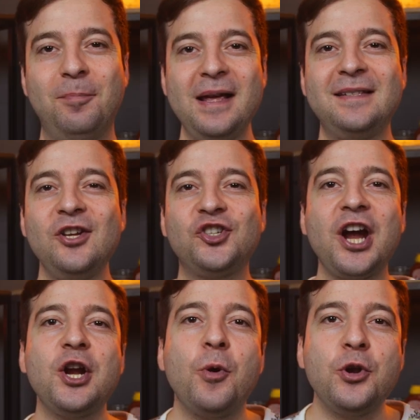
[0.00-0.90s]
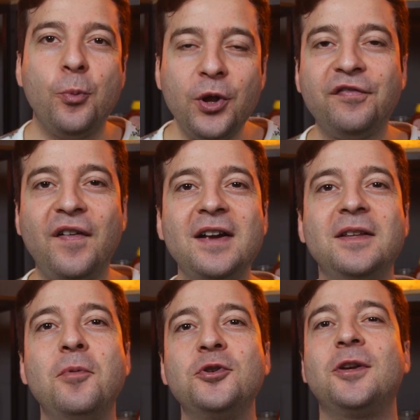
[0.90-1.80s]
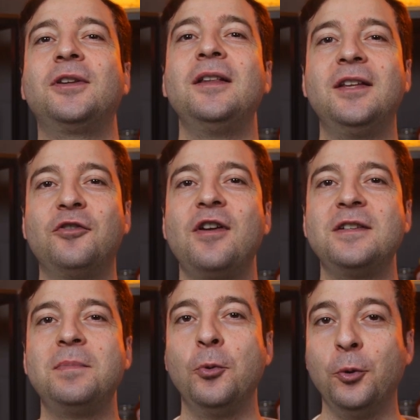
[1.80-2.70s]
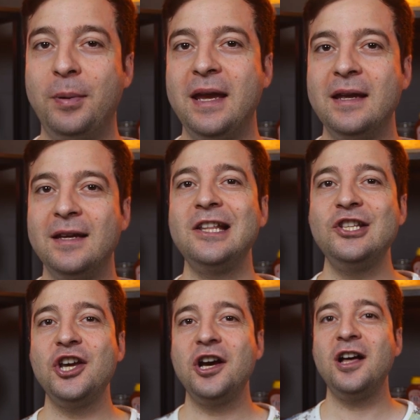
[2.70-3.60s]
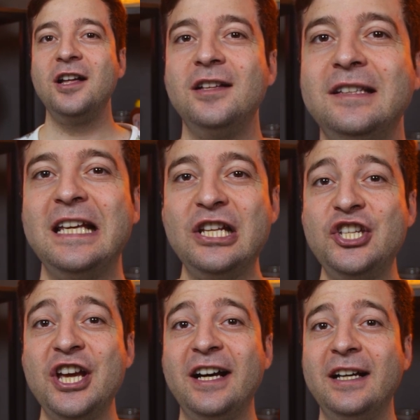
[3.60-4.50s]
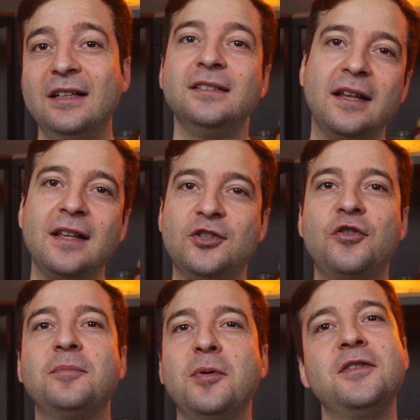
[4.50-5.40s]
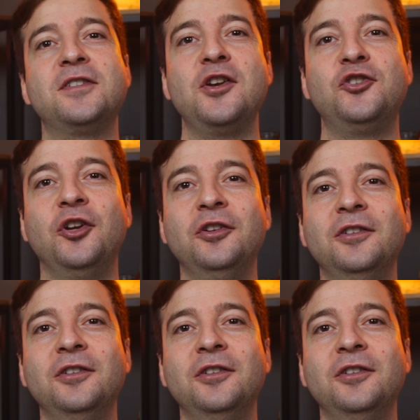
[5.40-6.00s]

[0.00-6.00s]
place in China where you would find the most authentic recipe would be Tianjin. Yeah, that's the right pronunciation.